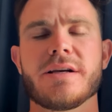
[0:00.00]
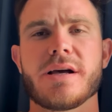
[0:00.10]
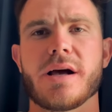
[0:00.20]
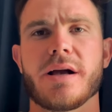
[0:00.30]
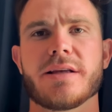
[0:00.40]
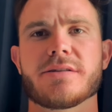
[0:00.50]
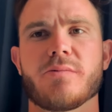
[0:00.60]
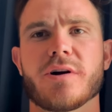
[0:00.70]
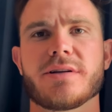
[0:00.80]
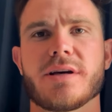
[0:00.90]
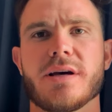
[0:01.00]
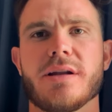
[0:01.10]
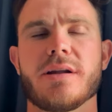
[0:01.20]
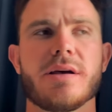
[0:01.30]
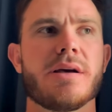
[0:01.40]
uh, get some work
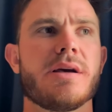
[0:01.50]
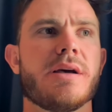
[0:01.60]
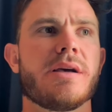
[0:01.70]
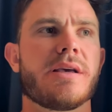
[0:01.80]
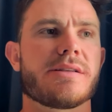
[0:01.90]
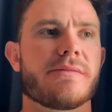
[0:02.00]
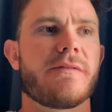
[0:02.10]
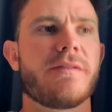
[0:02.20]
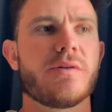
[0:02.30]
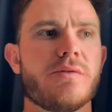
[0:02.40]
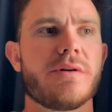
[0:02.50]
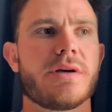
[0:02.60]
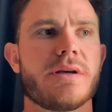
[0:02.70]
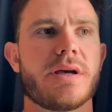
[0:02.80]
done get some food,